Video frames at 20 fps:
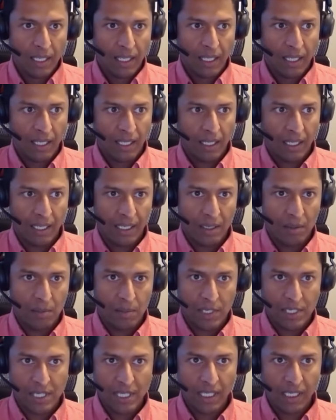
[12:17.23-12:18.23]
Uh, and in
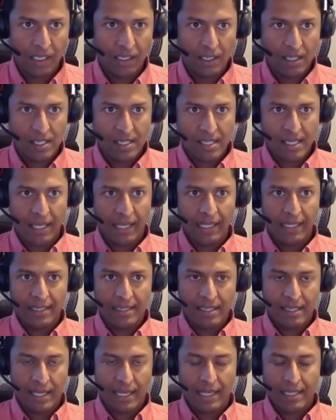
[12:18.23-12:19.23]
particular, it's eight,
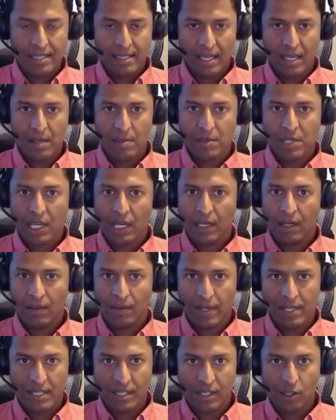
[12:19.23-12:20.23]
eight times
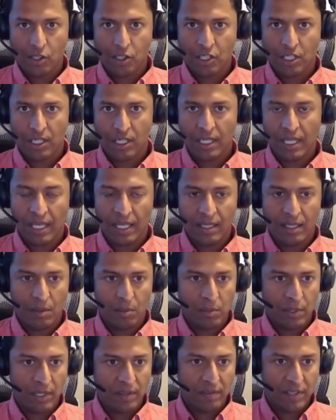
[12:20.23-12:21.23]
higher resolution than
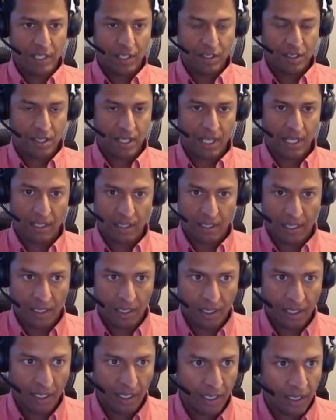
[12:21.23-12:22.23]
the previous state of the
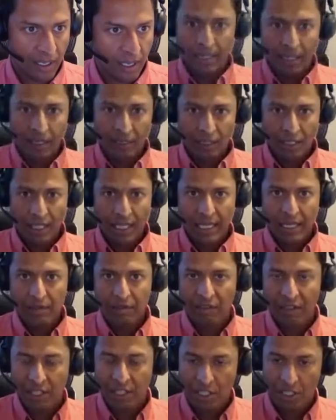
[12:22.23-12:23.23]
art. The other
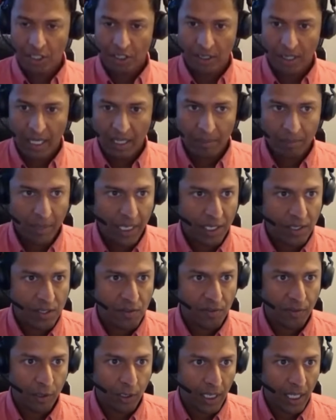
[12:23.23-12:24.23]
key feature that
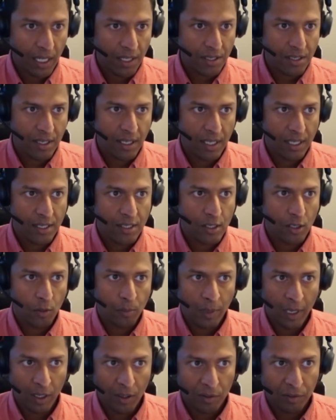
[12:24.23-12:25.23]
makes FourCastNet
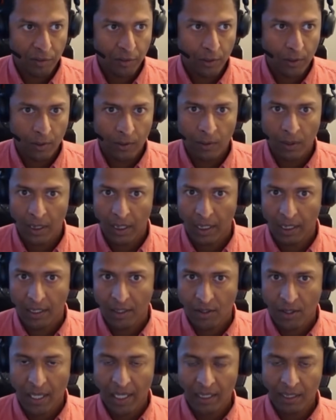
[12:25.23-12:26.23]
so powerful and
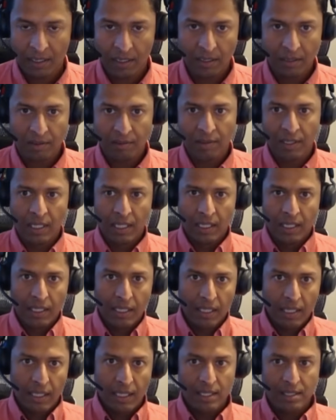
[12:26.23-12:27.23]
attractive
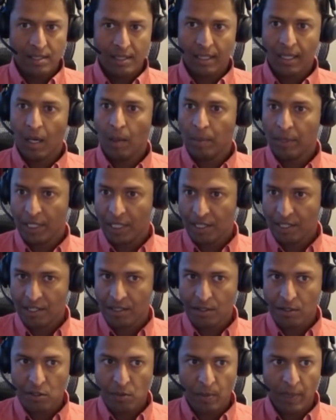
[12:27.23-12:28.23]
is the
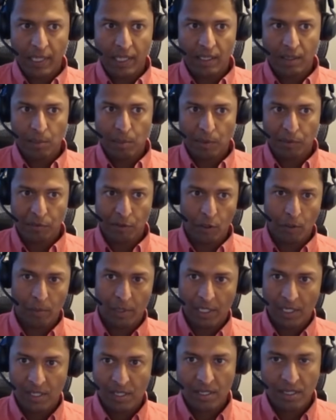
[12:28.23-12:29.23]
computational speed and
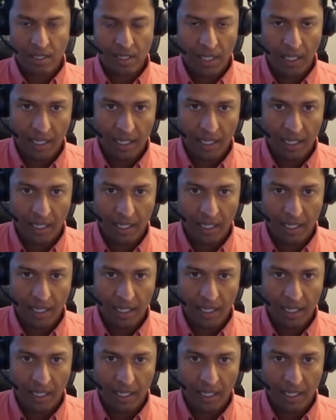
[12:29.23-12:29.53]
performance.